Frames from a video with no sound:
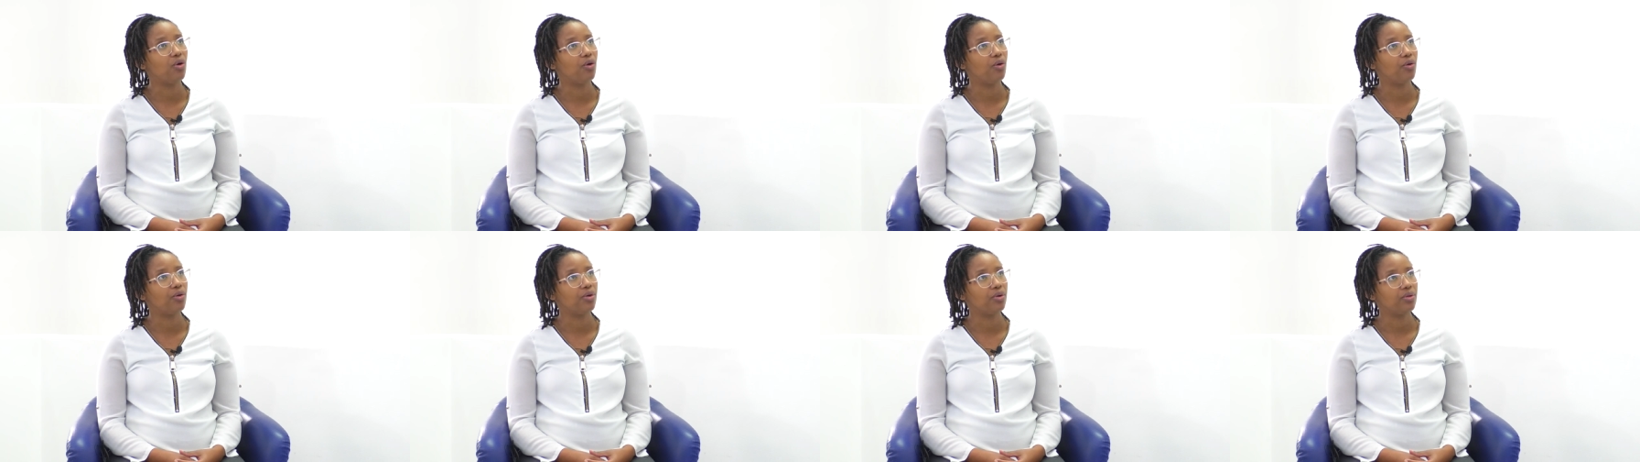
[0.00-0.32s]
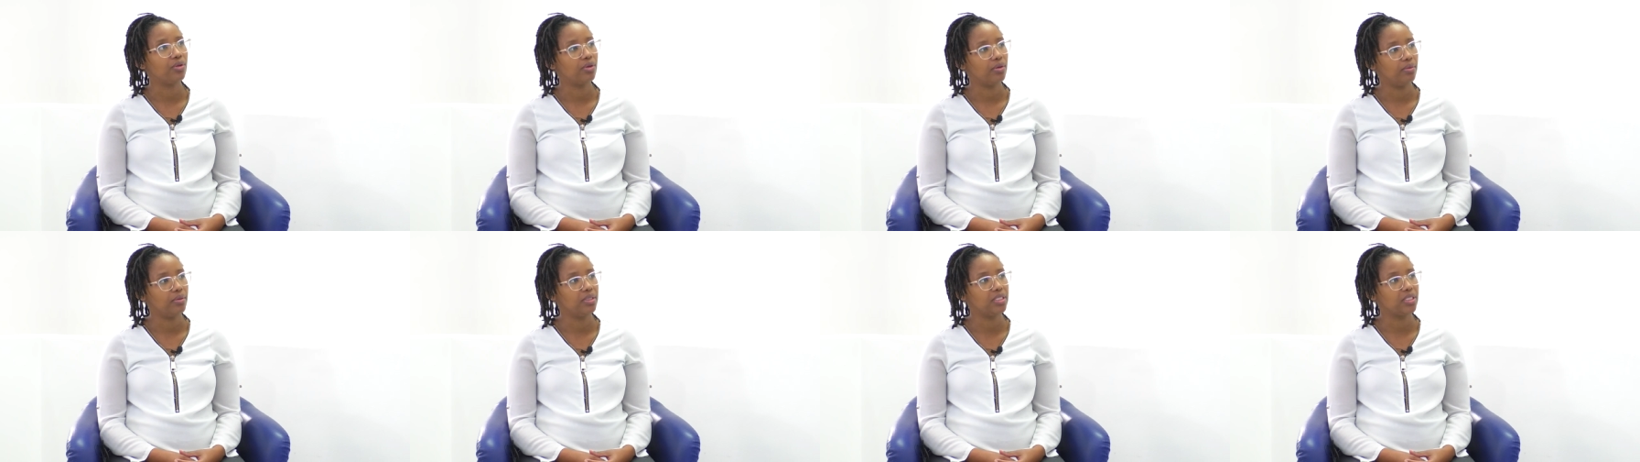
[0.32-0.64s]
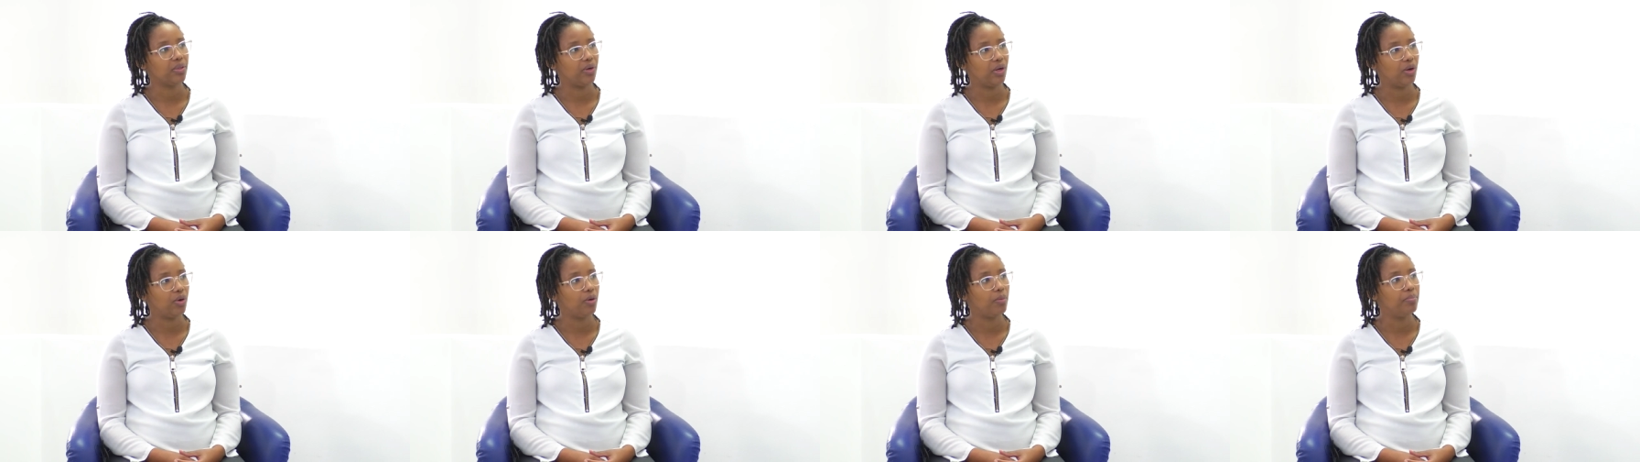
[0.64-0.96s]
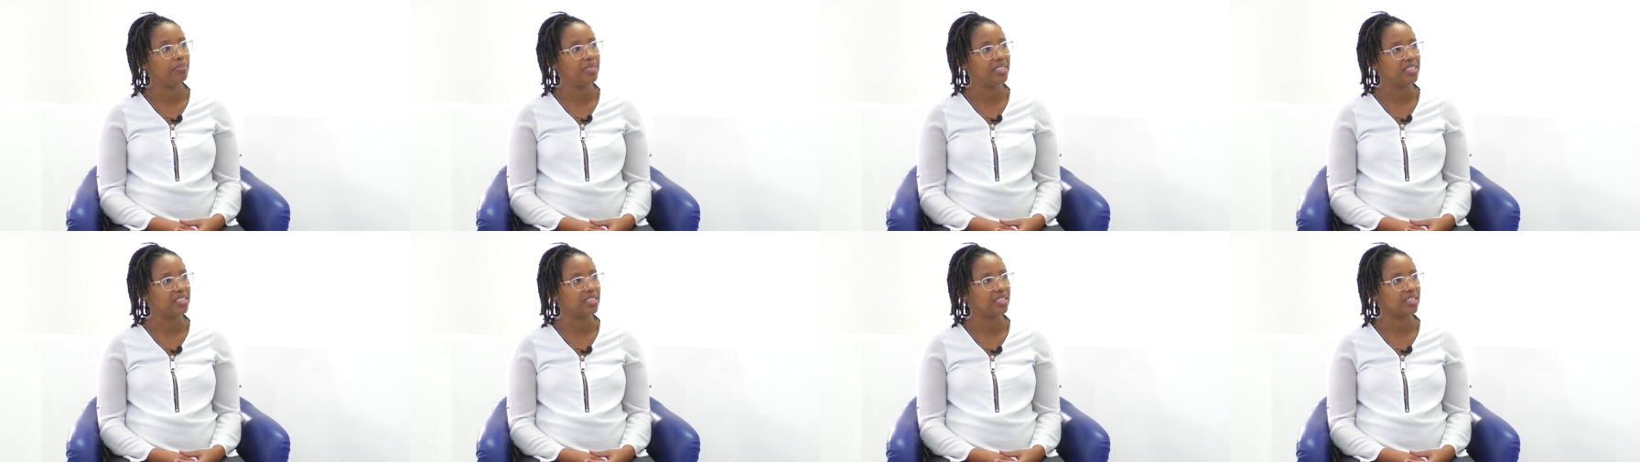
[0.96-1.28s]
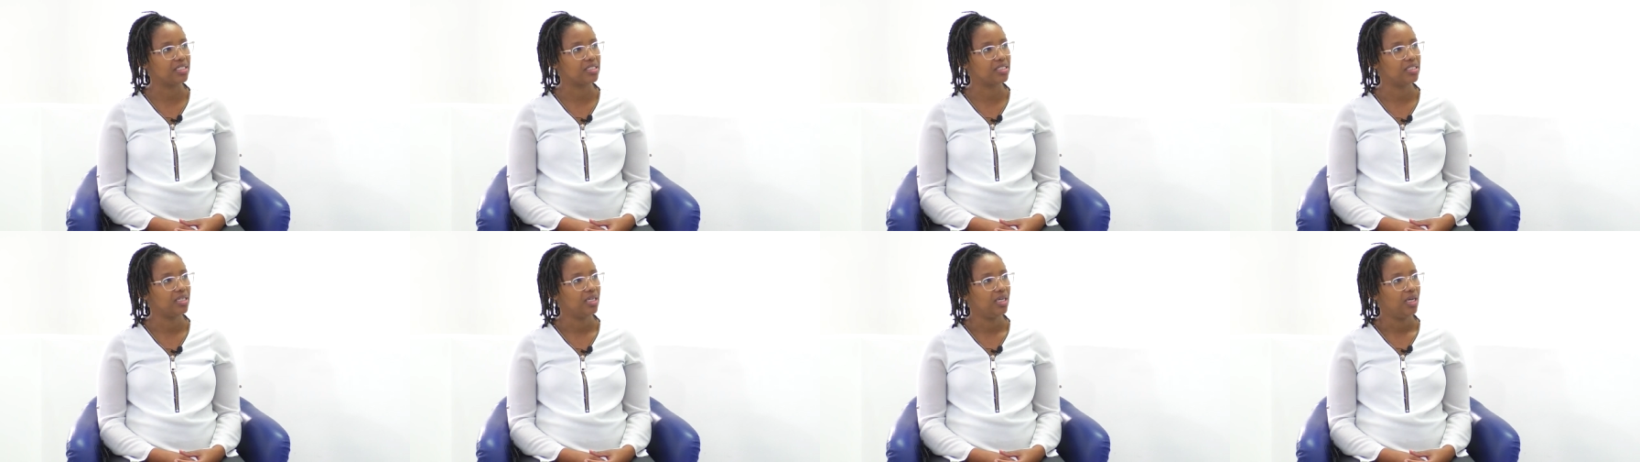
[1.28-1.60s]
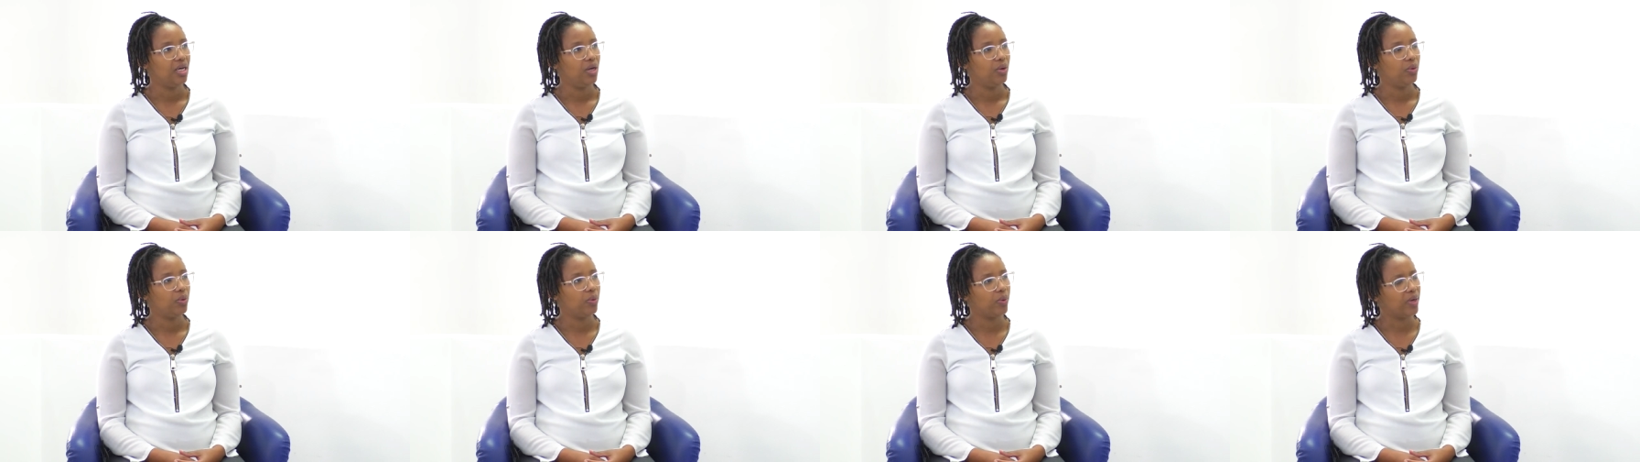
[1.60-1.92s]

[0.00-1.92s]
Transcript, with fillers: core, it's our core business. Mm.